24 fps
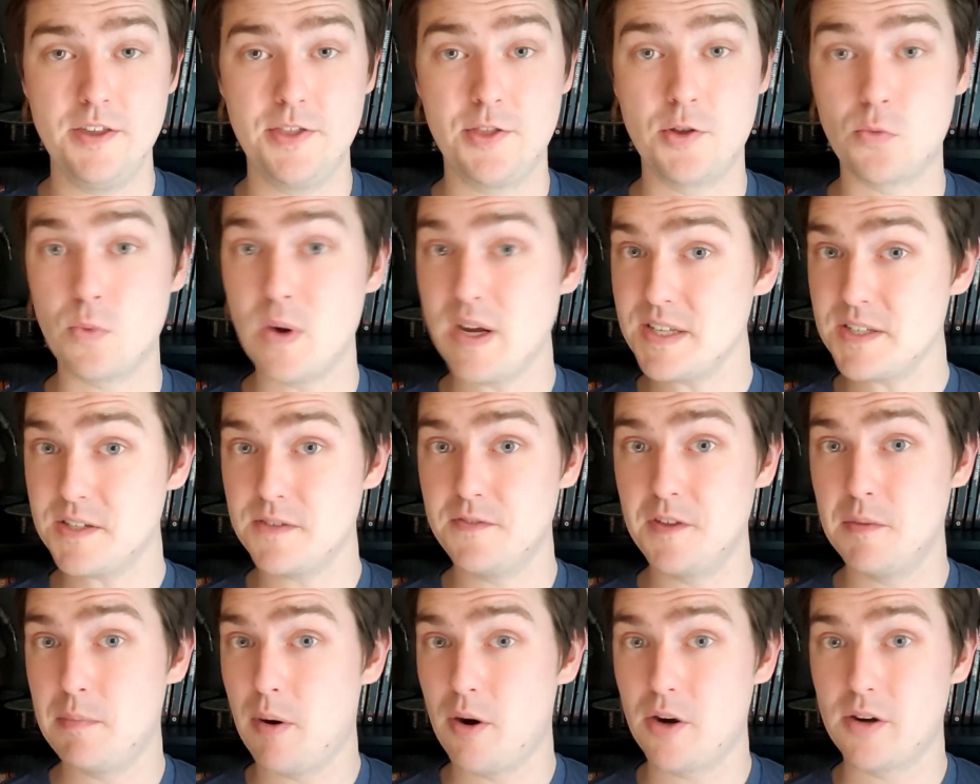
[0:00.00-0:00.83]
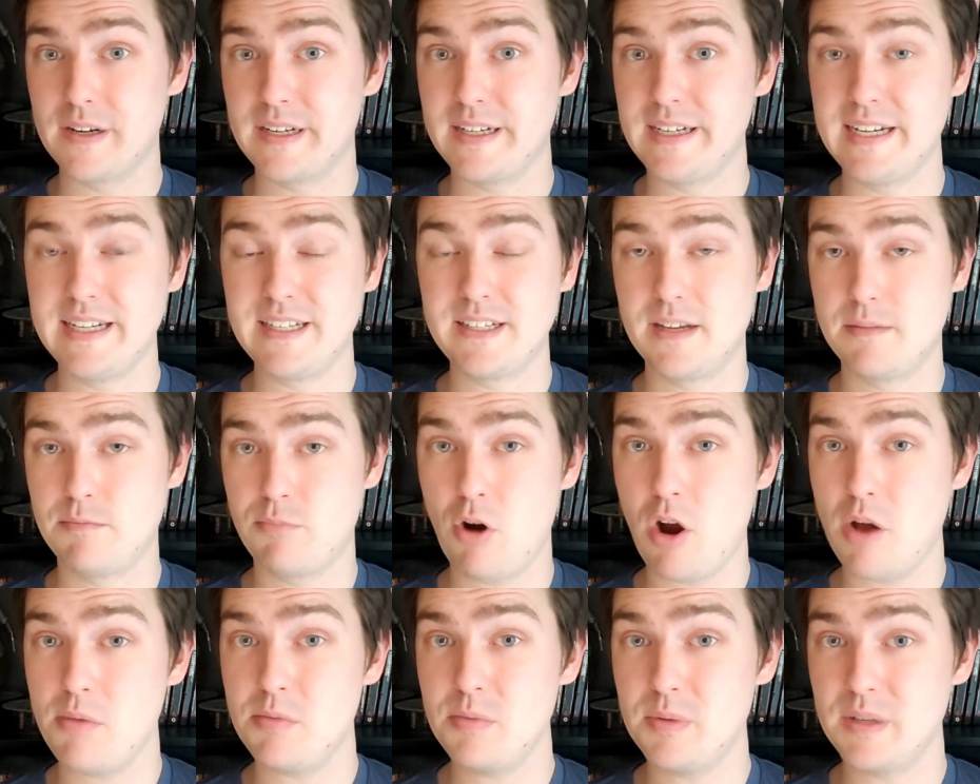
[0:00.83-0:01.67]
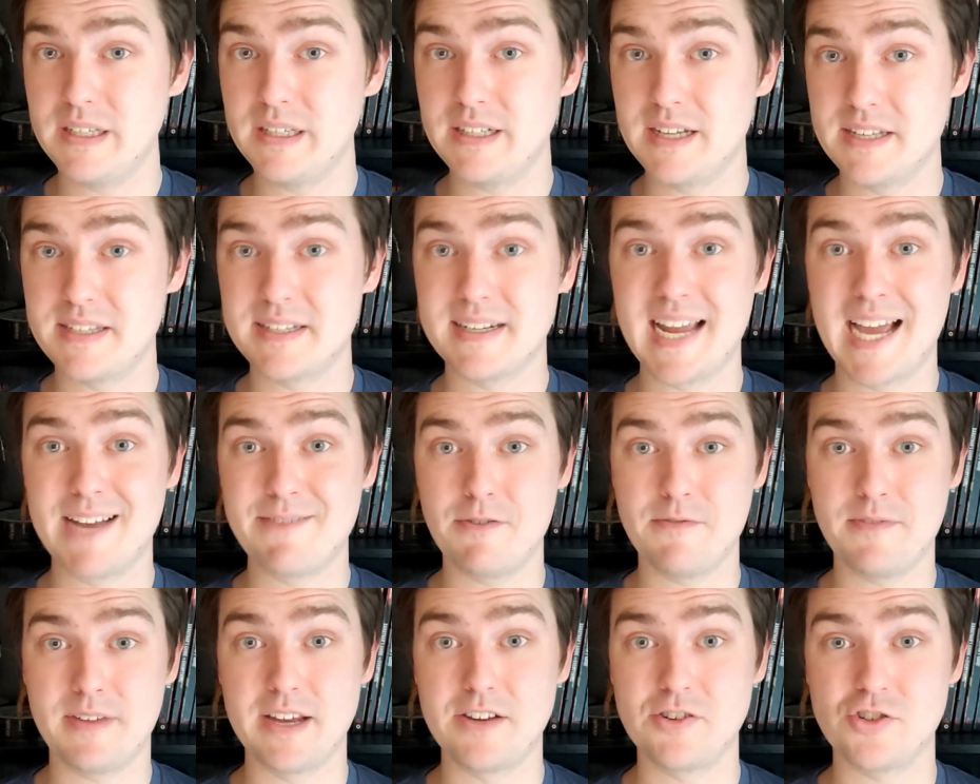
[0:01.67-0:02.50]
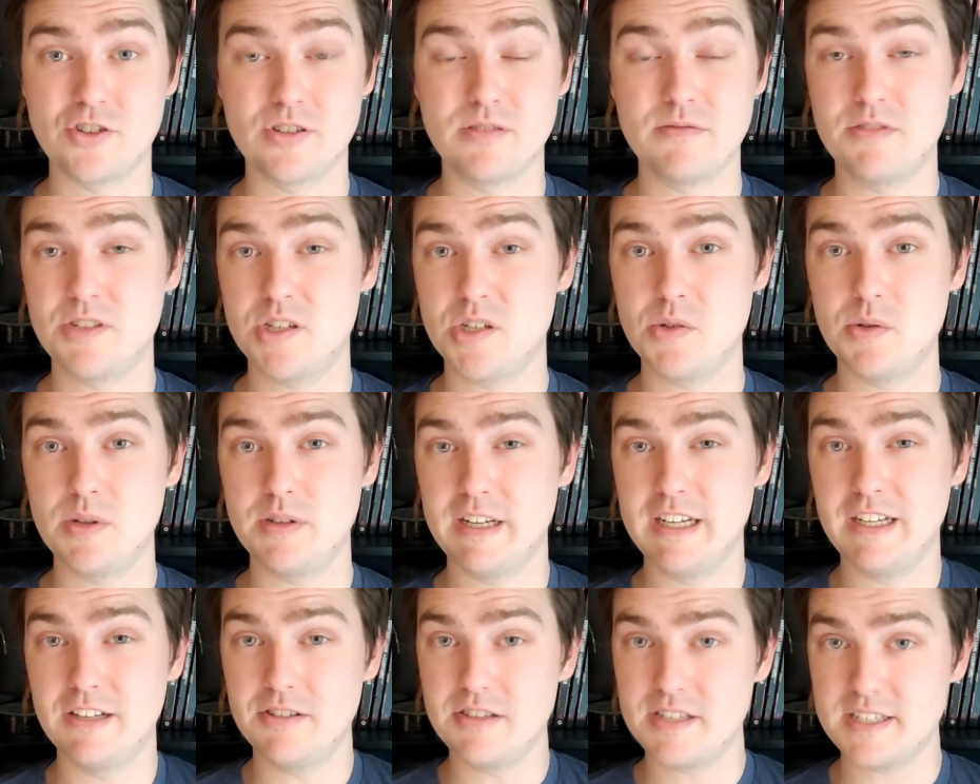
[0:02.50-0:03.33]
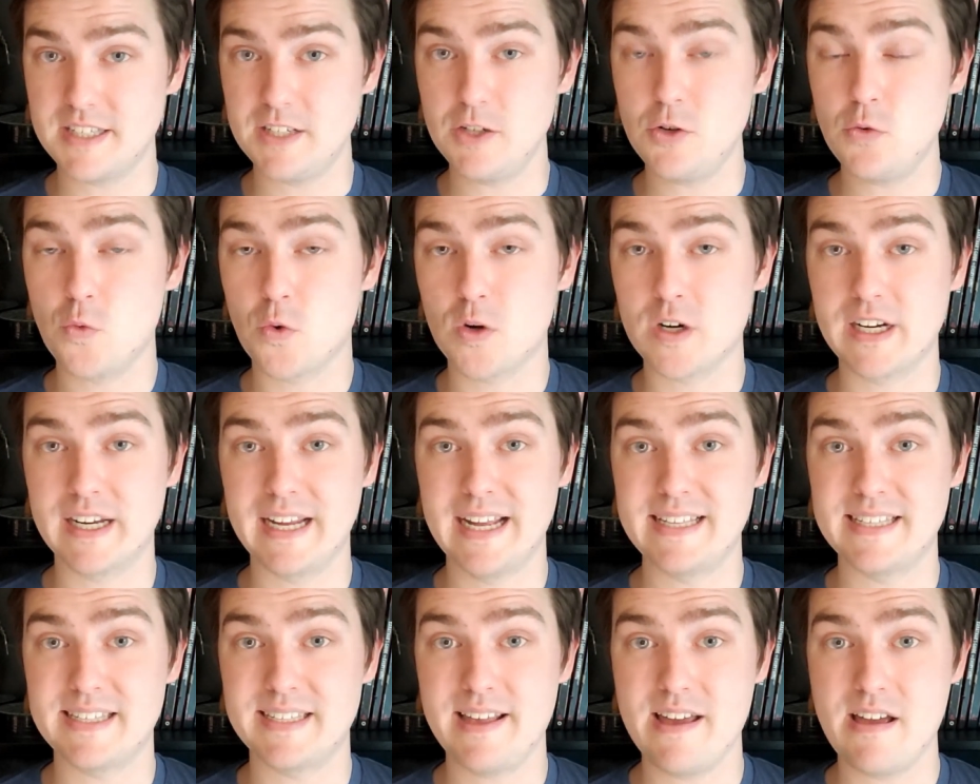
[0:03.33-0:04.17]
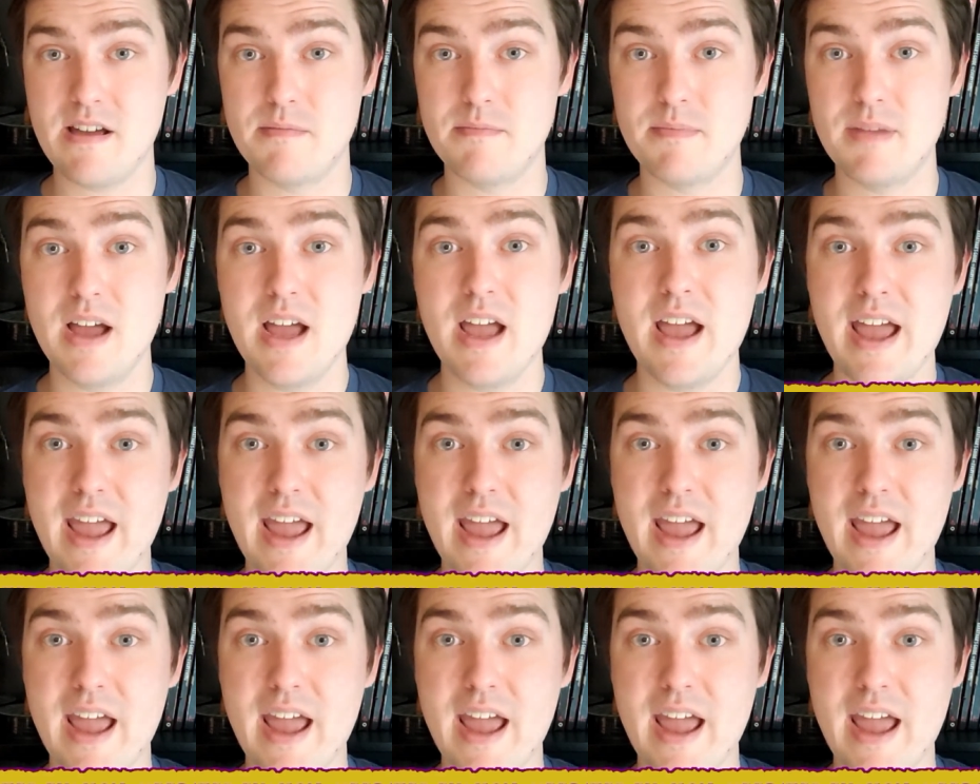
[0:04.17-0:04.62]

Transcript: The rest of the party that probably doesn't have evasion, so it'll still work against them,